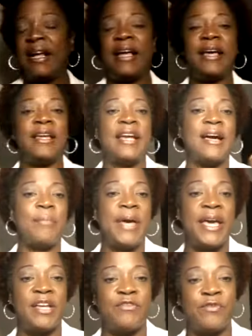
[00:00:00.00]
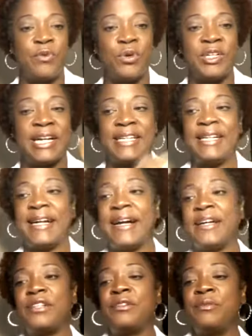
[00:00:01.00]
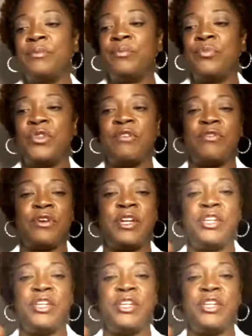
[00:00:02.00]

And I paid $4.99 for